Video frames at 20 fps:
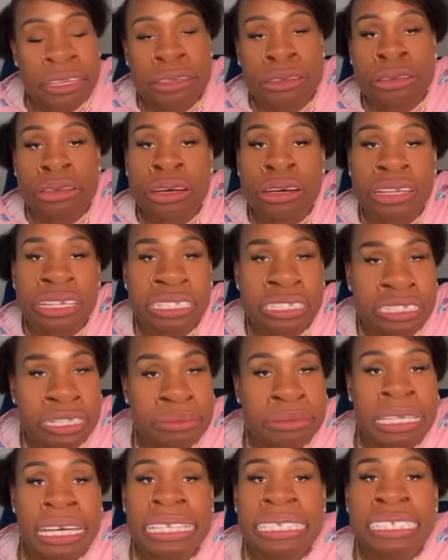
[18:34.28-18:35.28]
You know, it
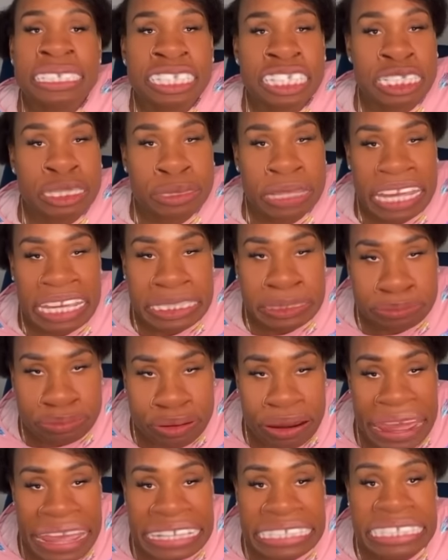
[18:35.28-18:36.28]
sometimes it just takes
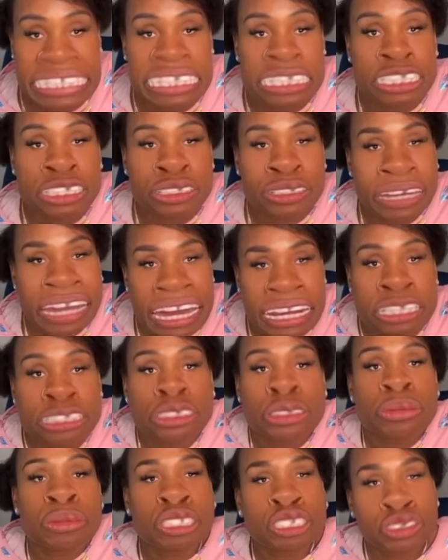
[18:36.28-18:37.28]
practice and you
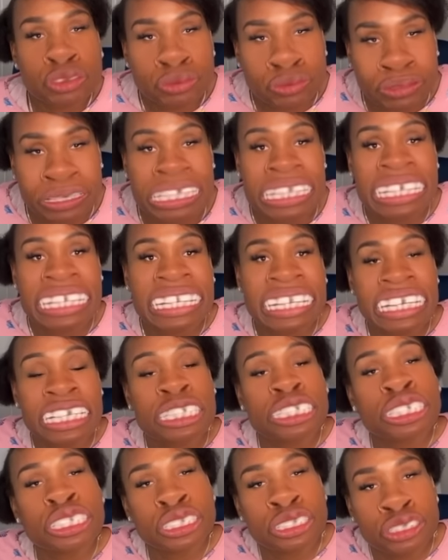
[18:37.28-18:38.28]
gotta do what you really need
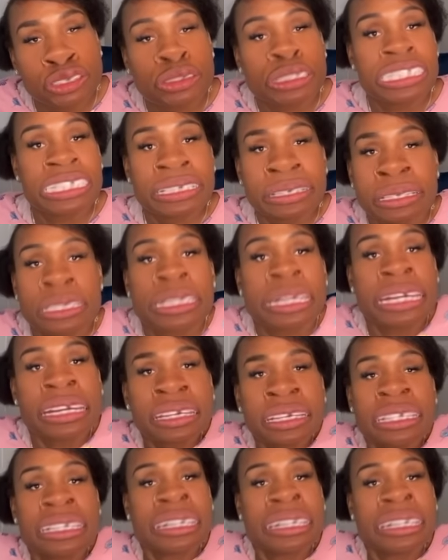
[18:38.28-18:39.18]
to do to win.